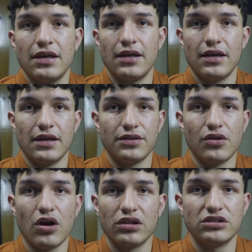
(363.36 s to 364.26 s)
and
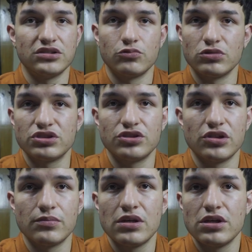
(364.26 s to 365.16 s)
knowledge and
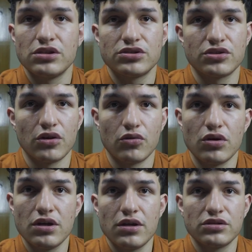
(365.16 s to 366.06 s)
wisdom. So
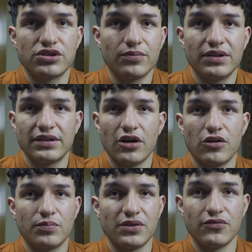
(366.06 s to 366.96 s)
something that
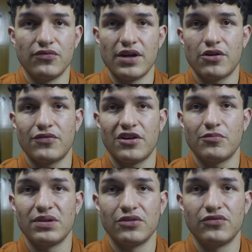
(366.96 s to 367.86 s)
would be very, very
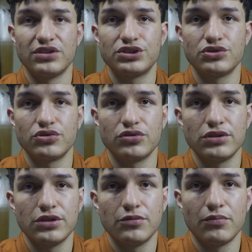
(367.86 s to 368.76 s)
beneficial
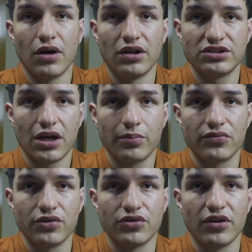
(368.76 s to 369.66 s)
on top of
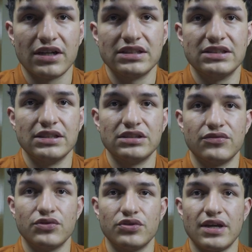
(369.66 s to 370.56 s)
your grades is if
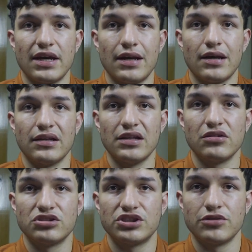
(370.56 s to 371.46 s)
you gain a
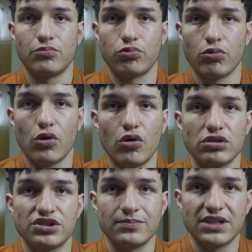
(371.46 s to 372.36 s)
leadership role
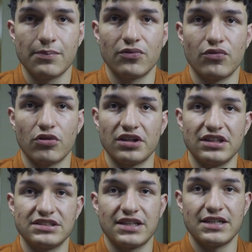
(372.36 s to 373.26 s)
in some type of
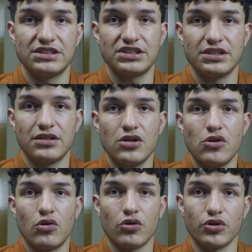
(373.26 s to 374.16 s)
organization
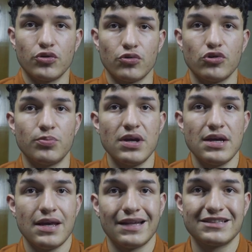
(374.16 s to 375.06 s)
or group,
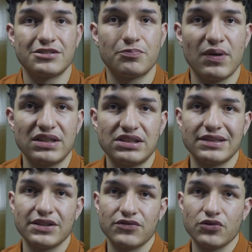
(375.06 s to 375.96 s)
and
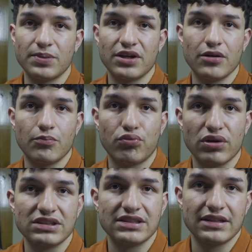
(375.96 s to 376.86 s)
especially if you become
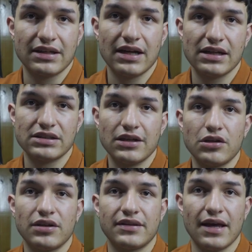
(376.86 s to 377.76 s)
president. Guys,
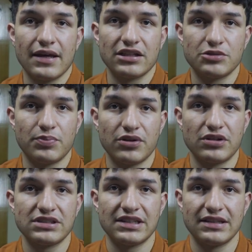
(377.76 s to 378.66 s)
that
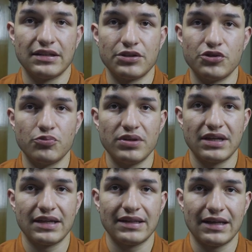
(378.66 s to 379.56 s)
experience and you
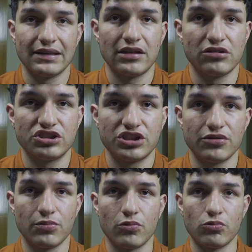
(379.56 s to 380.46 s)
being in that
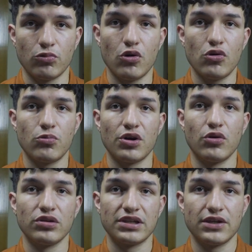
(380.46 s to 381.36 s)
leadership role would
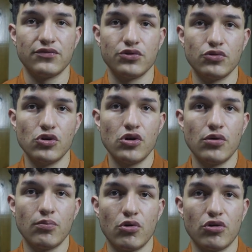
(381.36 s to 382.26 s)
only give you
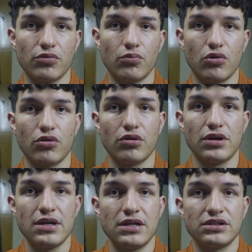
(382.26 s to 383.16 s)
more and more
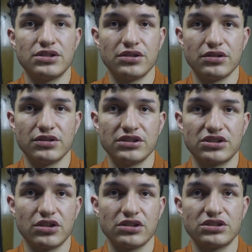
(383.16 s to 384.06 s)
to
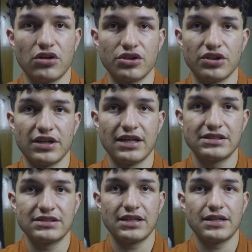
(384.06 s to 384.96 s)
discuss on your
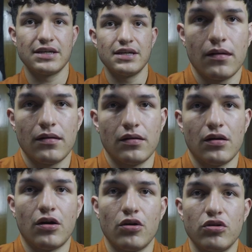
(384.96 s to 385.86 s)
essay.
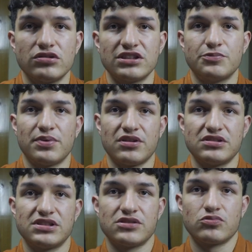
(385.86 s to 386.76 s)
All those
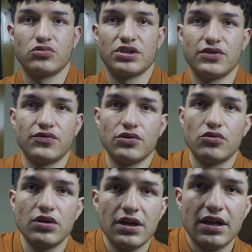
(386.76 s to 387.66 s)
experiences will give
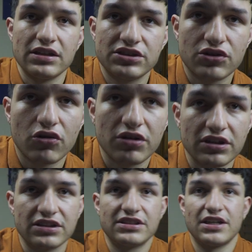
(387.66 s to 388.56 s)
you a story
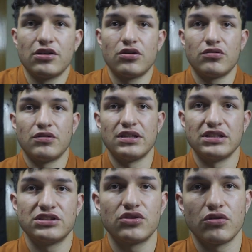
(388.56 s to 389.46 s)
to tell and a
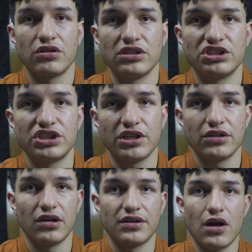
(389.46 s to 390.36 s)
story to share
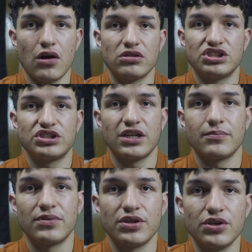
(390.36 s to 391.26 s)
on how it
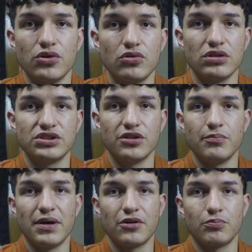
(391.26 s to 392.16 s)
shaped you into a
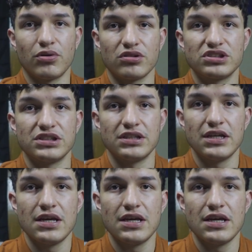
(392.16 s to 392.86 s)
better person